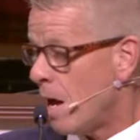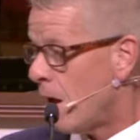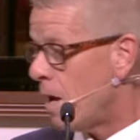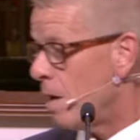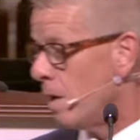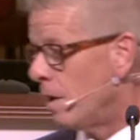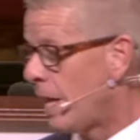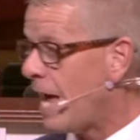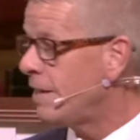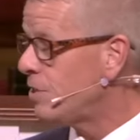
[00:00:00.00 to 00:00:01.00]
Uh,
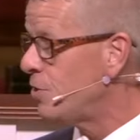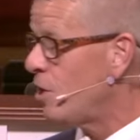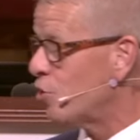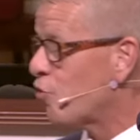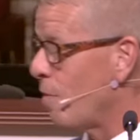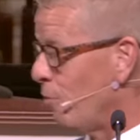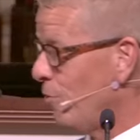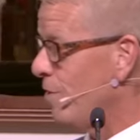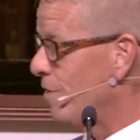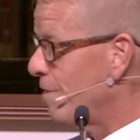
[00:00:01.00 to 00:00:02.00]
Latin is not
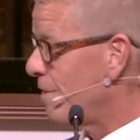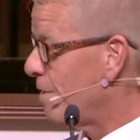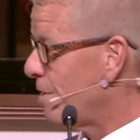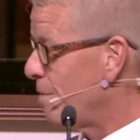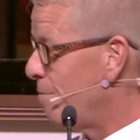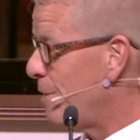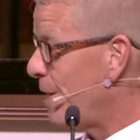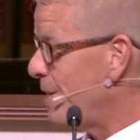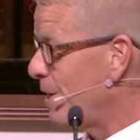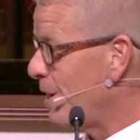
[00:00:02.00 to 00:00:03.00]
troubled
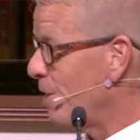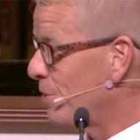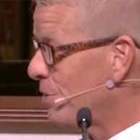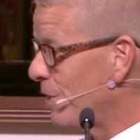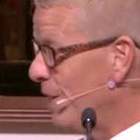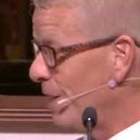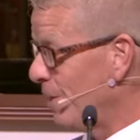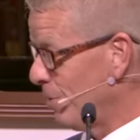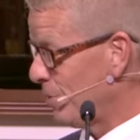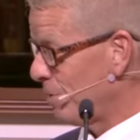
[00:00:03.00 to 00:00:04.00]
by the things in
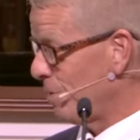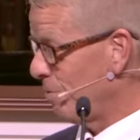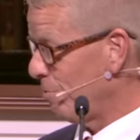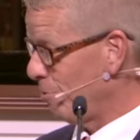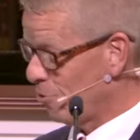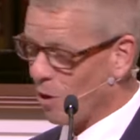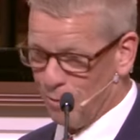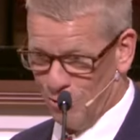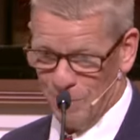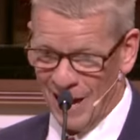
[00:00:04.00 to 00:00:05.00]
English that we are
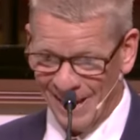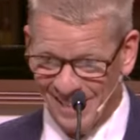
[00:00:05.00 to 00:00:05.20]
troubled by.